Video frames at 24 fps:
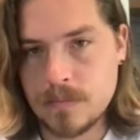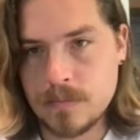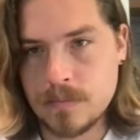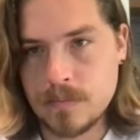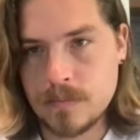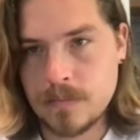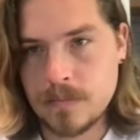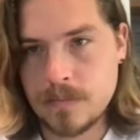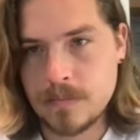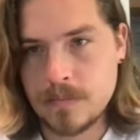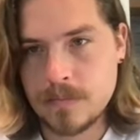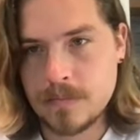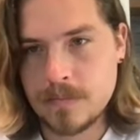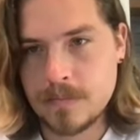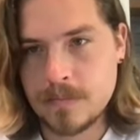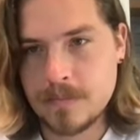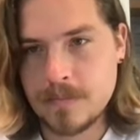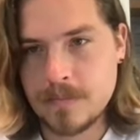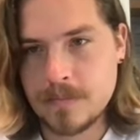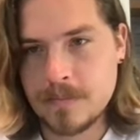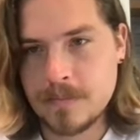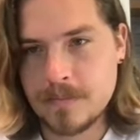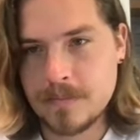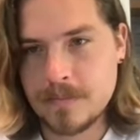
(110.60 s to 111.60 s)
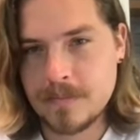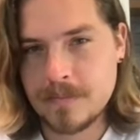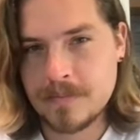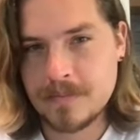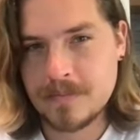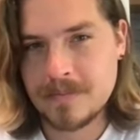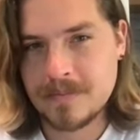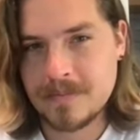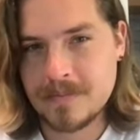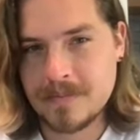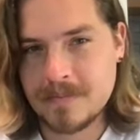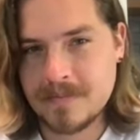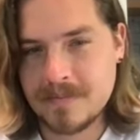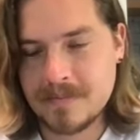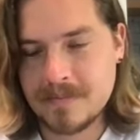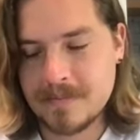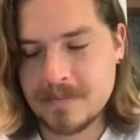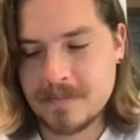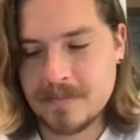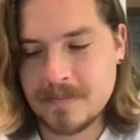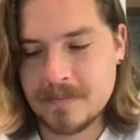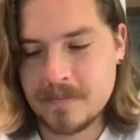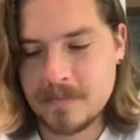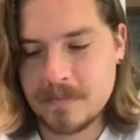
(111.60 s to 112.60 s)

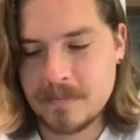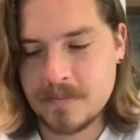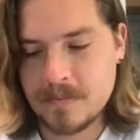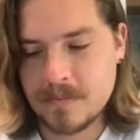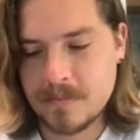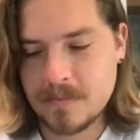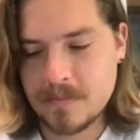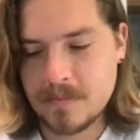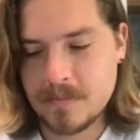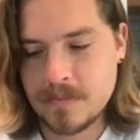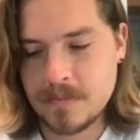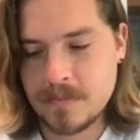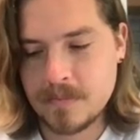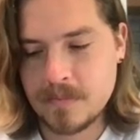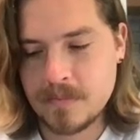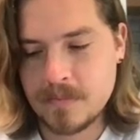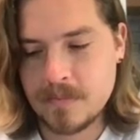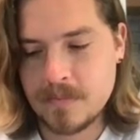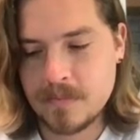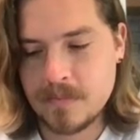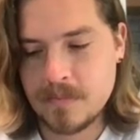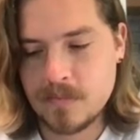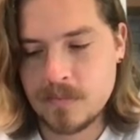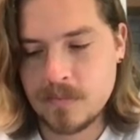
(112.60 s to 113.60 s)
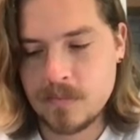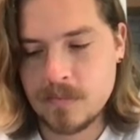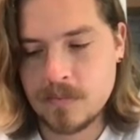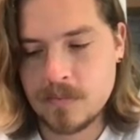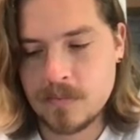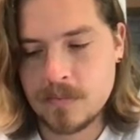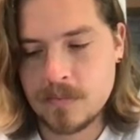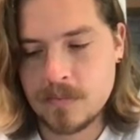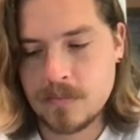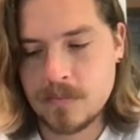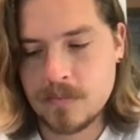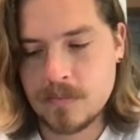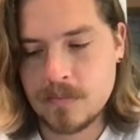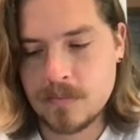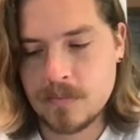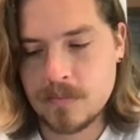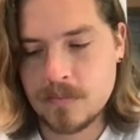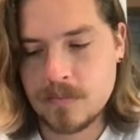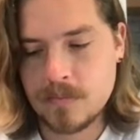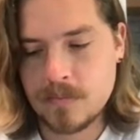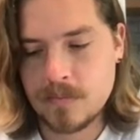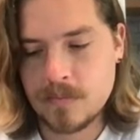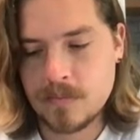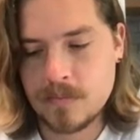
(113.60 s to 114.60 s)

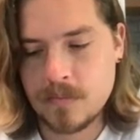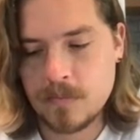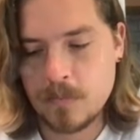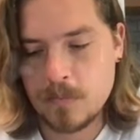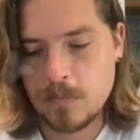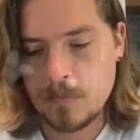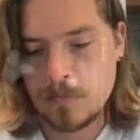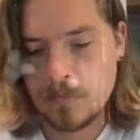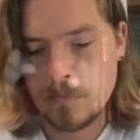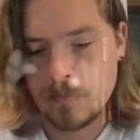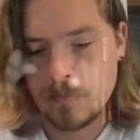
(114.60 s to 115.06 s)
(not speaking)